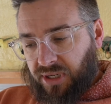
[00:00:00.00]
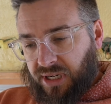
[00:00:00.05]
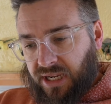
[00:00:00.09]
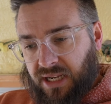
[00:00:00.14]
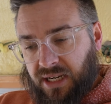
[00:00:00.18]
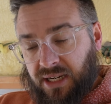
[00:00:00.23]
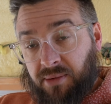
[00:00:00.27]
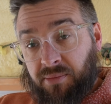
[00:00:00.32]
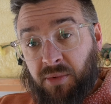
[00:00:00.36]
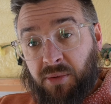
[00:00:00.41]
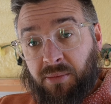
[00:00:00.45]
it
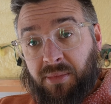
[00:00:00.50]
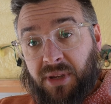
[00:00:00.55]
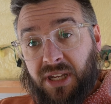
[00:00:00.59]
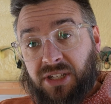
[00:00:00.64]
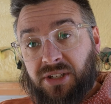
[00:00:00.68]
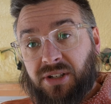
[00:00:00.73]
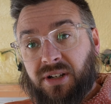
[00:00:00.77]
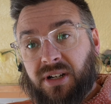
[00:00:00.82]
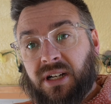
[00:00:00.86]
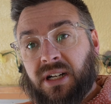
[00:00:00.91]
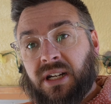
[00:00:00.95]
out and we'll
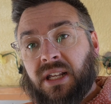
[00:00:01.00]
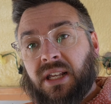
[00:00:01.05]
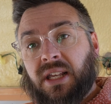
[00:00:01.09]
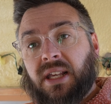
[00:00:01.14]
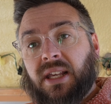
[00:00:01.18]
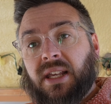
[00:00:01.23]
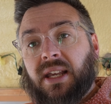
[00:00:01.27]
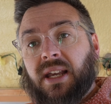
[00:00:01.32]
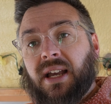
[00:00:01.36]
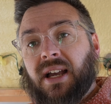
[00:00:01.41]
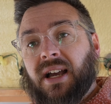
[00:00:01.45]
measure it.
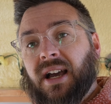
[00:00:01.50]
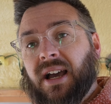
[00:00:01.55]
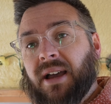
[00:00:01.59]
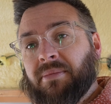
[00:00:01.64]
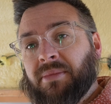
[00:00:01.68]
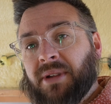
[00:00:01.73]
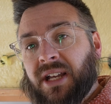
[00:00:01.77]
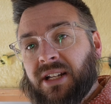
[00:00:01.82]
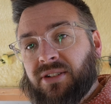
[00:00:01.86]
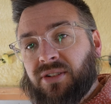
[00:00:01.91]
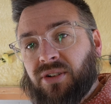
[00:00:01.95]

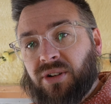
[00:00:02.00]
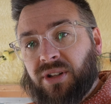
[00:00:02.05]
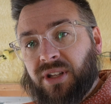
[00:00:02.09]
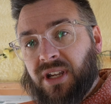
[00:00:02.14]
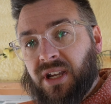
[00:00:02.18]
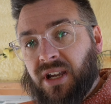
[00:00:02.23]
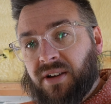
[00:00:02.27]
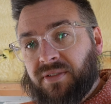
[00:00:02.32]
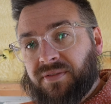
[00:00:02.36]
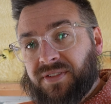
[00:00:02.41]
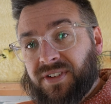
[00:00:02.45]
I'm not totally
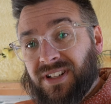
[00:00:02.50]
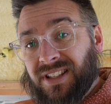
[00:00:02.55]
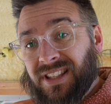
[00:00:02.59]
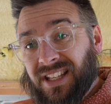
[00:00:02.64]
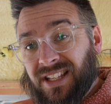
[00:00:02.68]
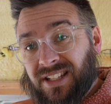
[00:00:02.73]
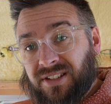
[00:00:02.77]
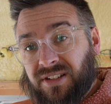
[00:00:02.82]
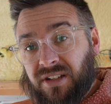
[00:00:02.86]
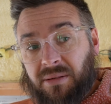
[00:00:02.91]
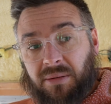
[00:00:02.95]
confident
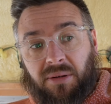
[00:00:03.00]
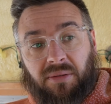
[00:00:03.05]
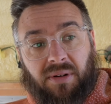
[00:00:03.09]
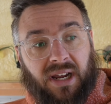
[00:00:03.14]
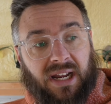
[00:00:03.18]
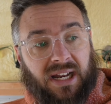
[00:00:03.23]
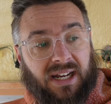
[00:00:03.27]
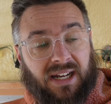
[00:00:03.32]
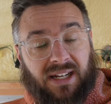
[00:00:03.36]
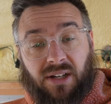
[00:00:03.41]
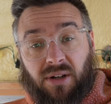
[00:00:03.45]
that's going to be
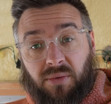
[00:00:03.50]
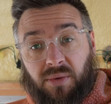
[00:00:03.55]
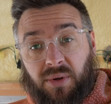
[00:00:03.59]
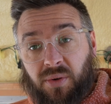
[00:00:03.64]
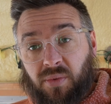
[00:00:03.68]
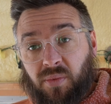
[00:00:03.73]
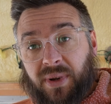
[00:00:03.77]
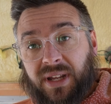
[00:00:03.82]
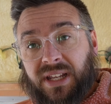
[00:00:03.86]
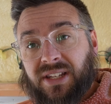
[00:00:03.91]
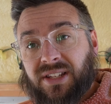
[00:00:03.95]
right, and I don't want
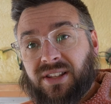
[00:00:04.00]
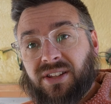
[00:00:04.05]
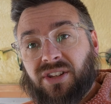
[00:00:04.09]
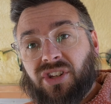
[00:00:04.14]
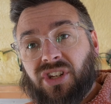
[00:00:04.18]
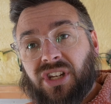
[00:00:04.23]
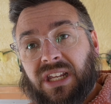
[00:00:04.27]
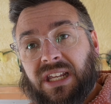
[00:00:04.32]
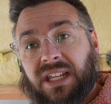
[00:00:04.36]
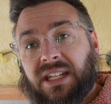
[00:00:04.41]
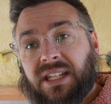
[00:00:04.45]
to waste the
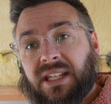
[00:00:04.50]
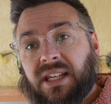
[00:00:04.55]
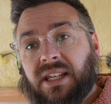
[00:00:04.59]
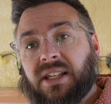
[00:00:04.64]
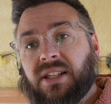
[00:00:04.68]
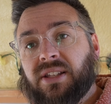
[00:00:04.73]
sheet,